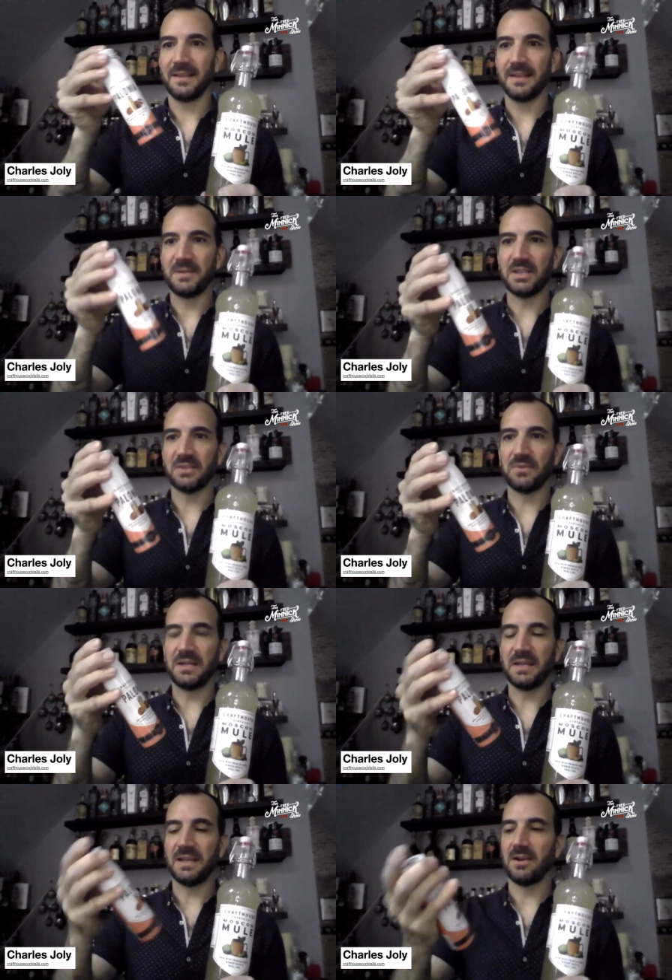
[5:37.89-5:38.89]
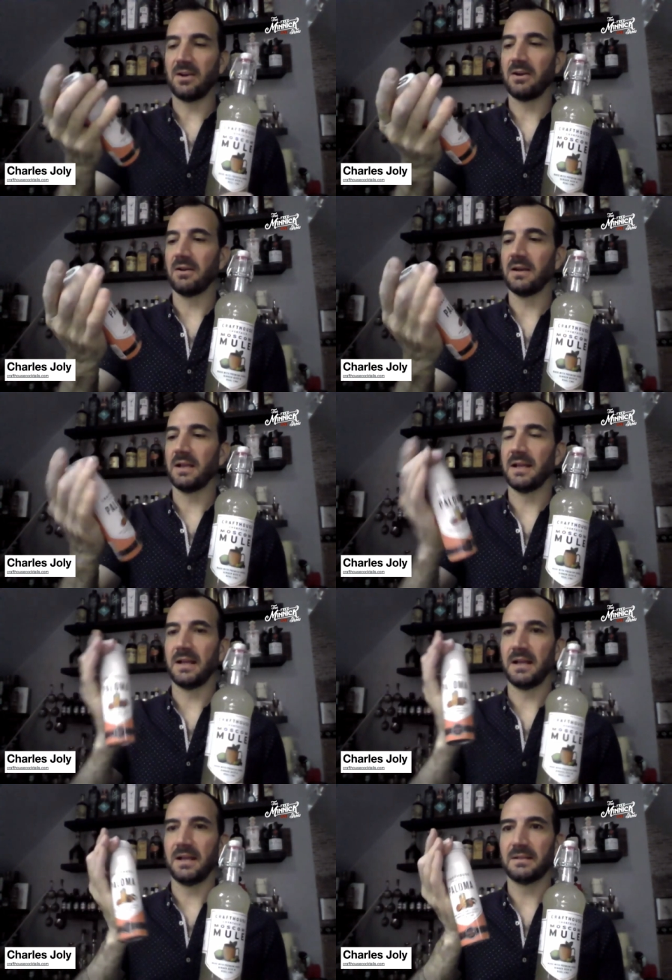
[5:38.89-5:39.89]
And we just redid
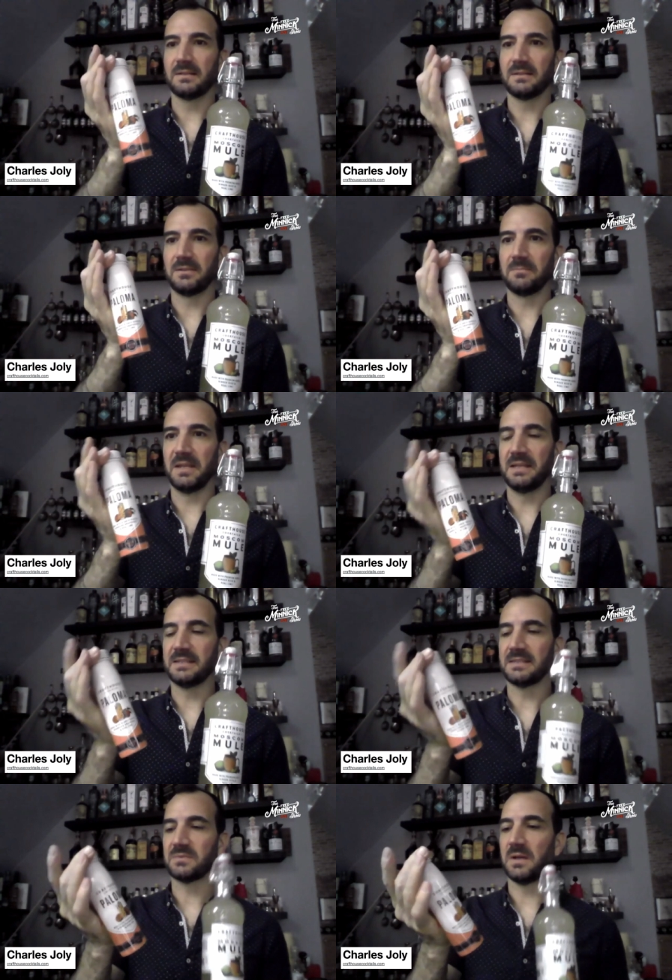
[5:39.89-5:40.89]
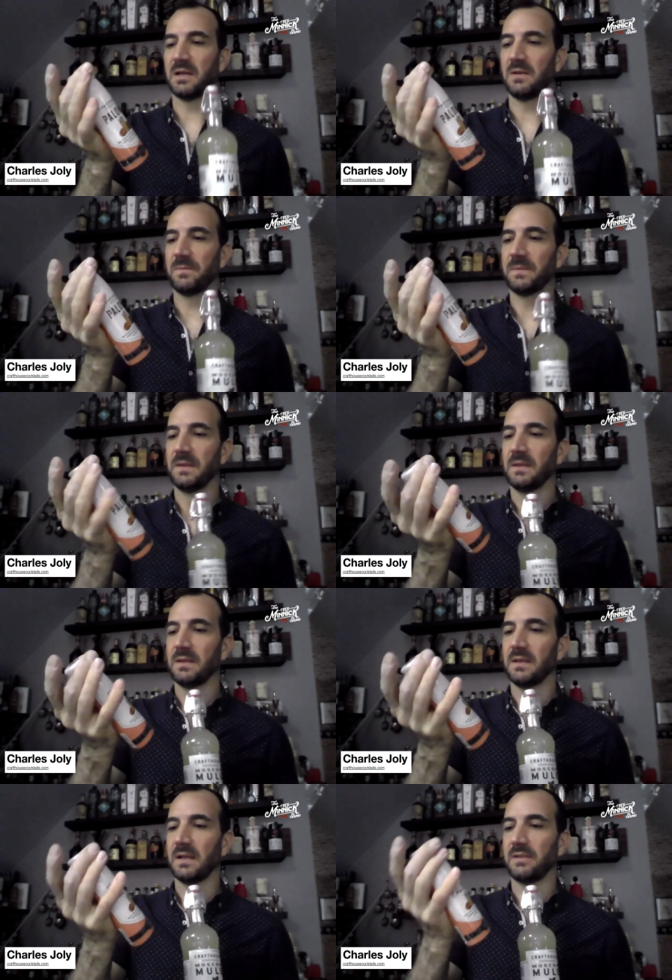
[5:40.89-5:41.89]
our little minis as well,
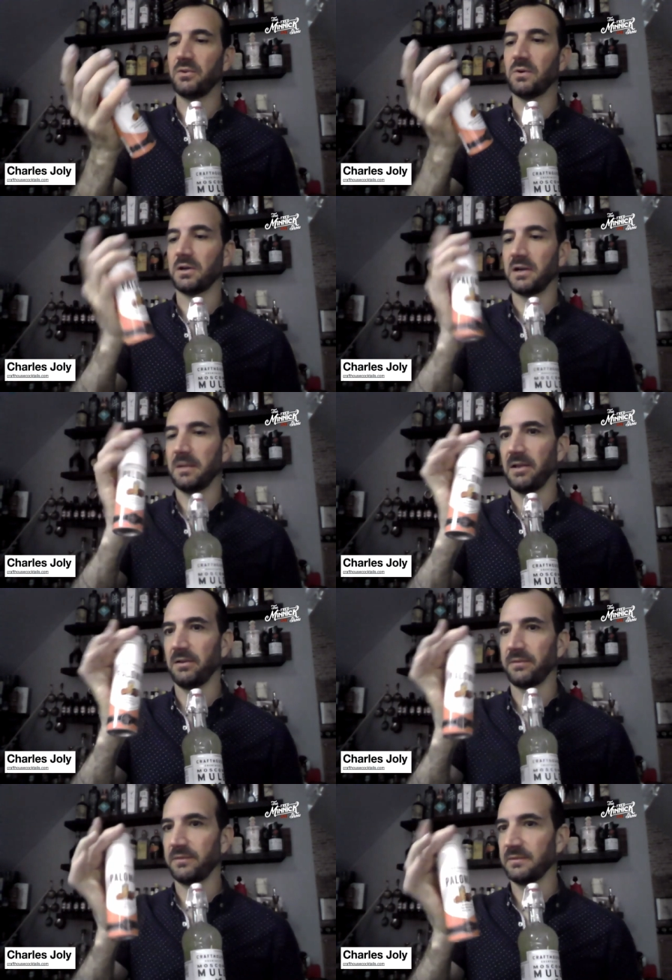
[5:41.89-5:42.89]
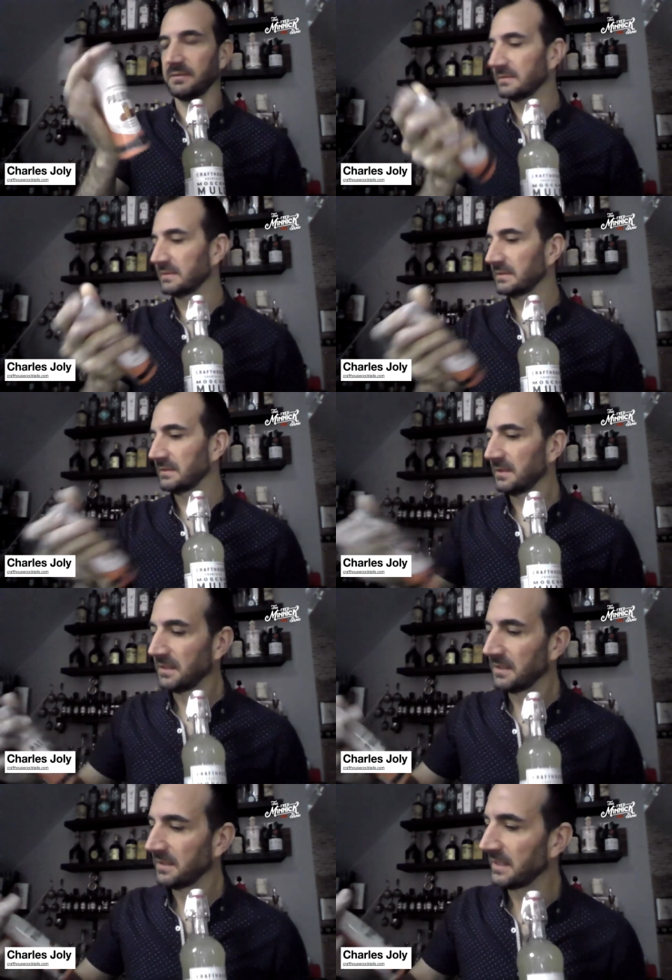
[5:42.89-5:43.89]
200 mls.
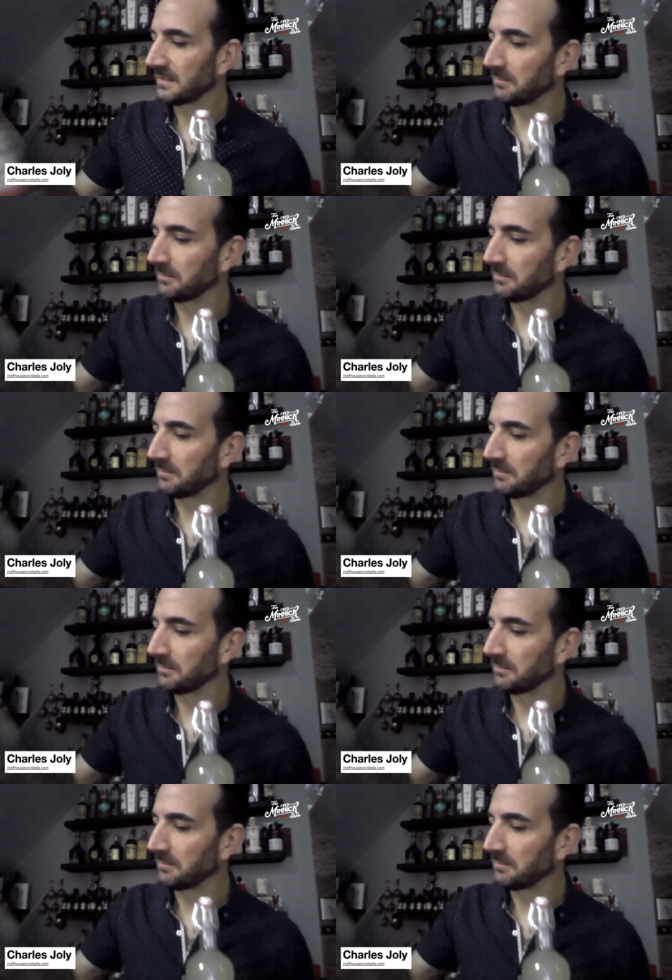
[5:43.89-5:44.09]
That's a